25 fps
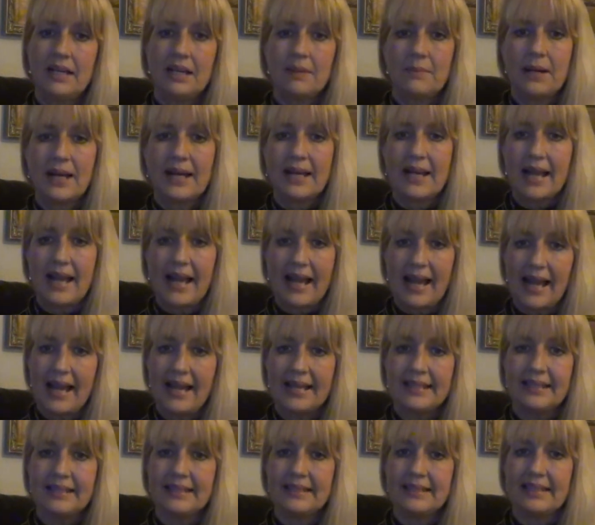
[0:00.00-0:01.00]
by
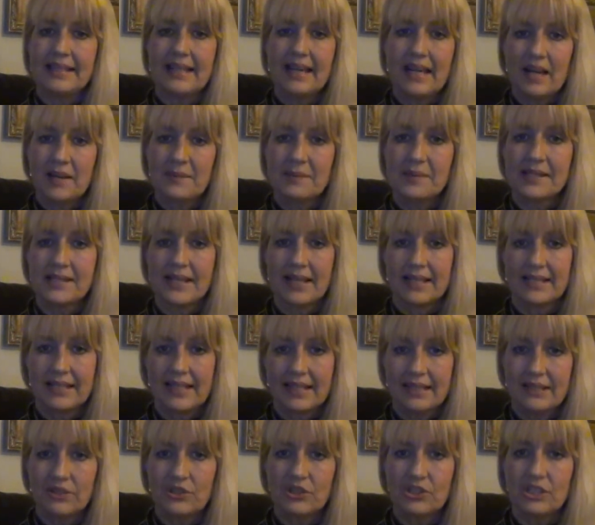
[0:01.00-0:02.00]
adding the upset
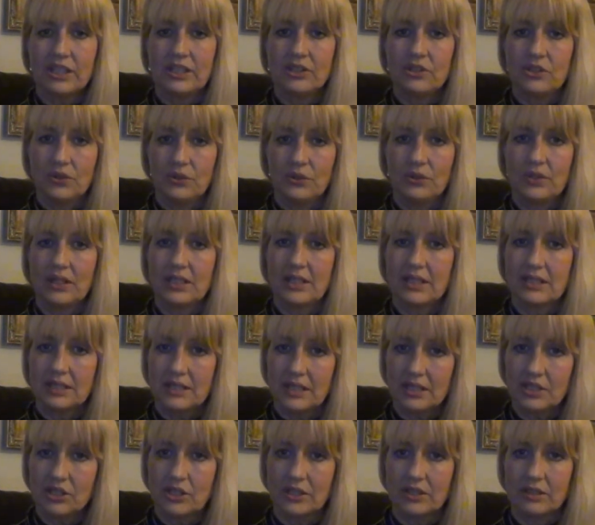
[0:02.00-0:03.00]
energy to the
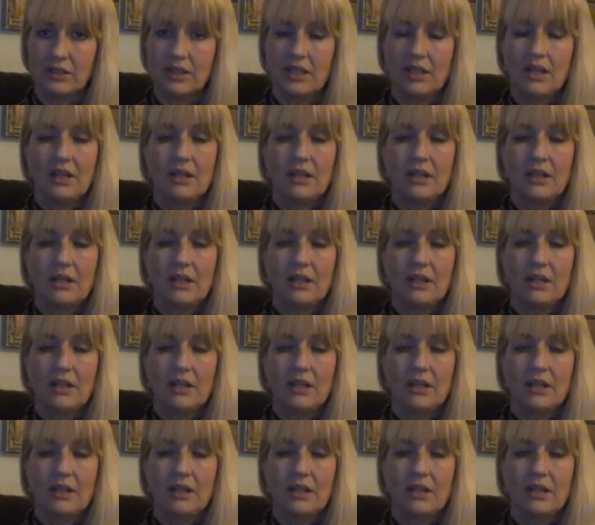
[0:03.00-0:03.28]
condition,